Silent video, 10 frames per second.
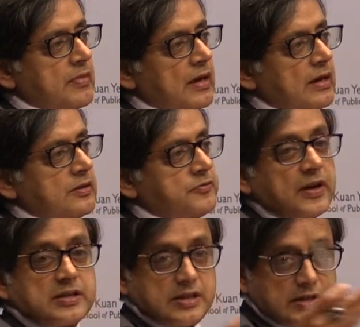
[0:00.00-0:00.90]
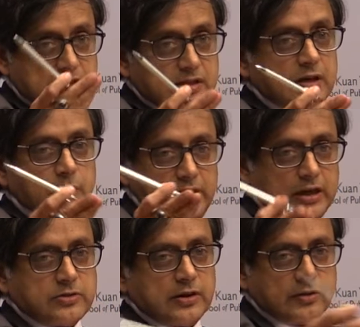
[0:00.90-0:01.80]
Uh, the first is, indeed, we
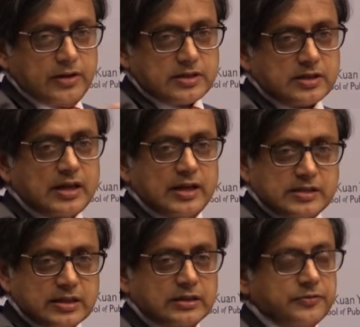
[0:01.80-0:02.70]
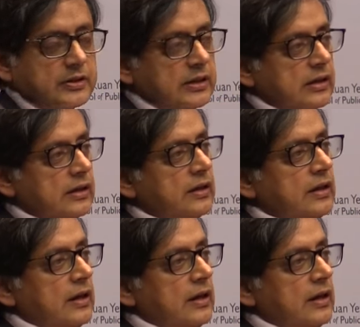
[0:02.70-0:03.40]
need to increase the size significantly.